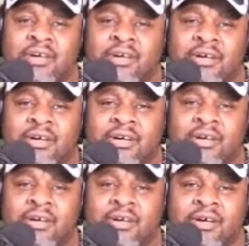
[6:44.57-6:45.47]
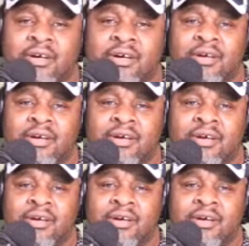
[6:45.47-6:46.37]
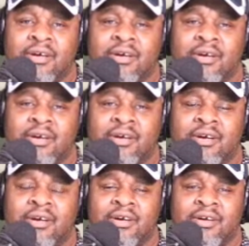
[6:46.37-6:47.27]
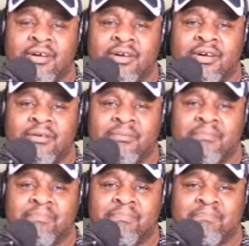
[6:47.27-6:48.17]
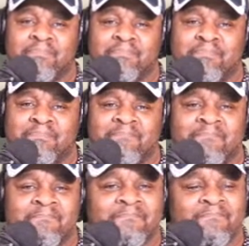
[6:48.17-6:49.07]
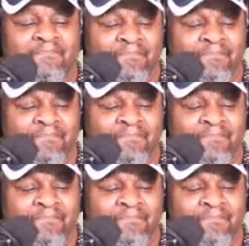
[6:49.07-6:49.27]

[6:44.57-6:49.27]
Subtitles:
Nobody speaks.